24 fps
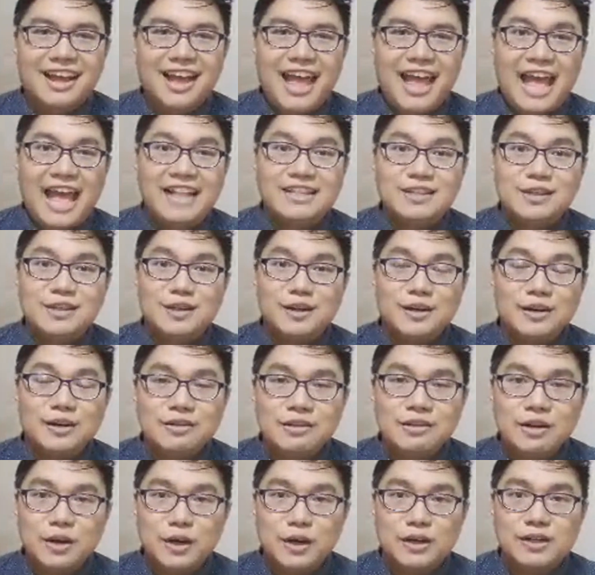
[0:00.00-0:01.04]
answer
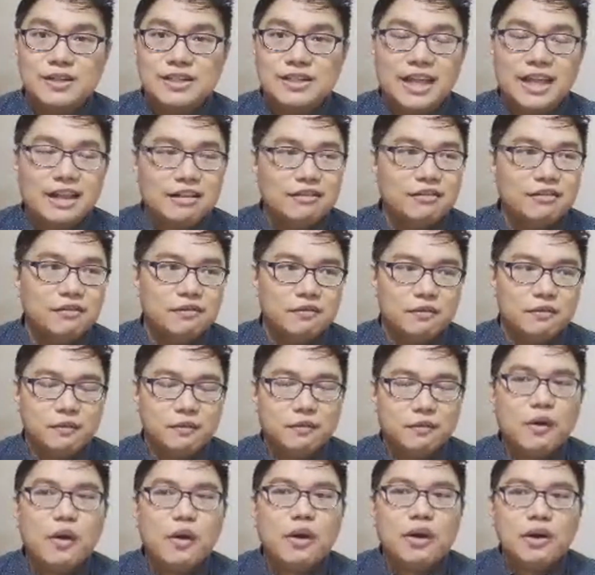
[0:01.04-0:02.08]
herself
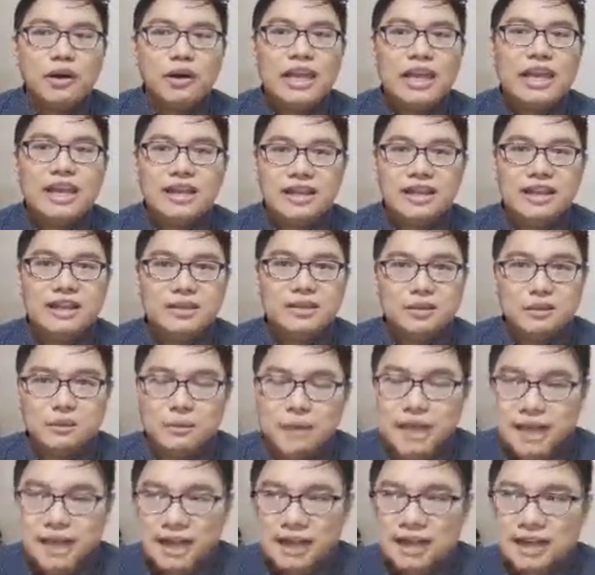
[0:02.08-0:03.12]
for India to
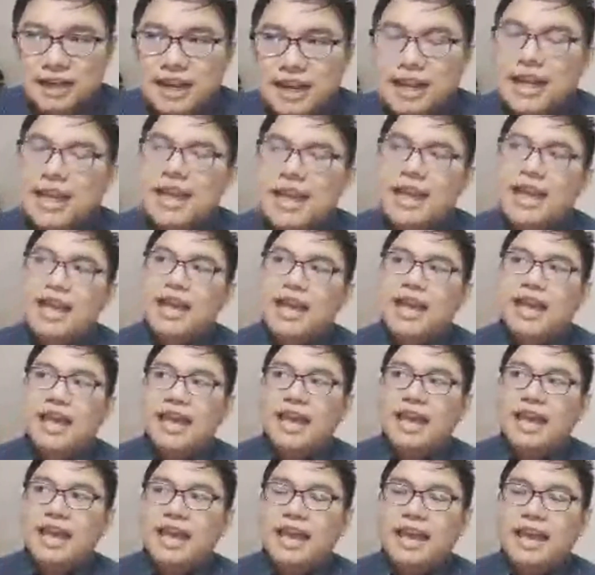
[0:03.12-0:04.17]
win.
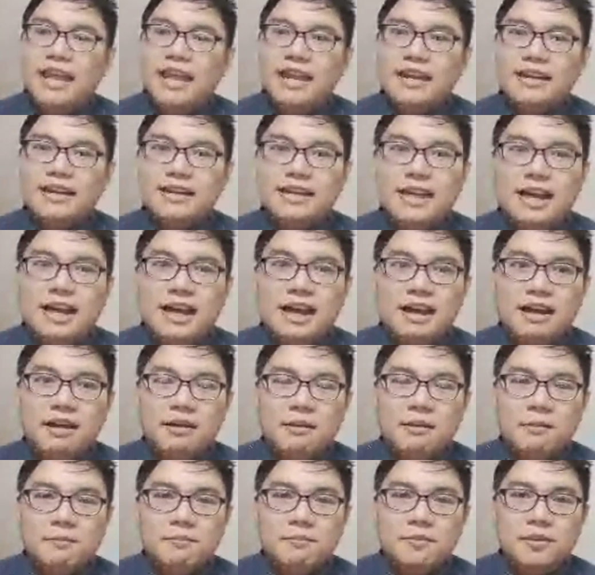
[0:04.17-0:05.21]
And
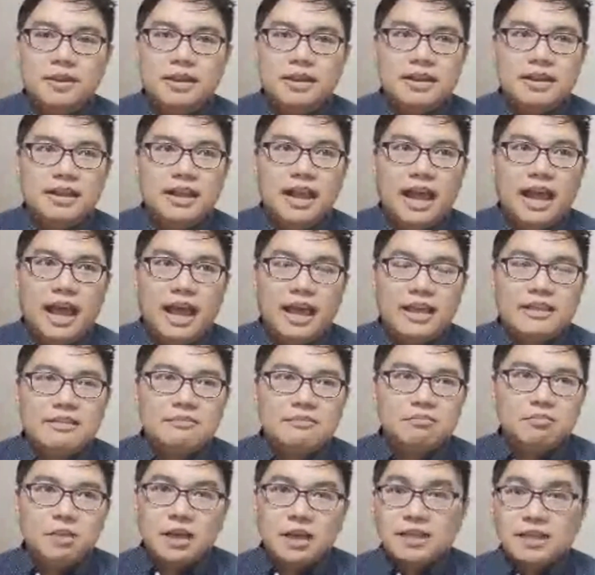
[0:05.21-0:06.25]

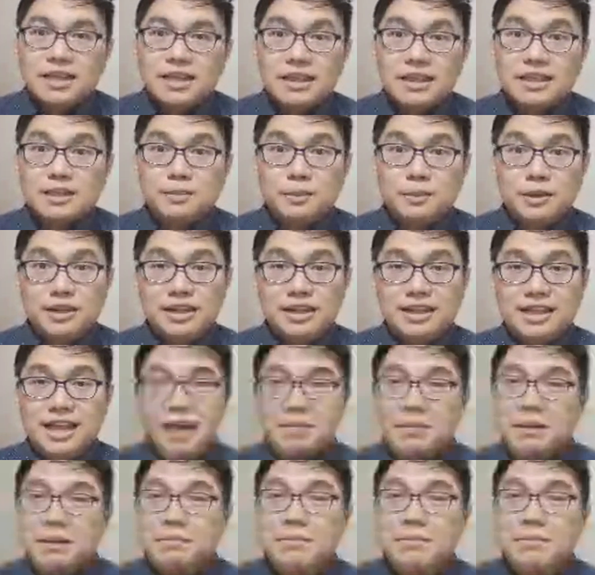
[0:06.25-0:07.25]
because at this point in time, I'm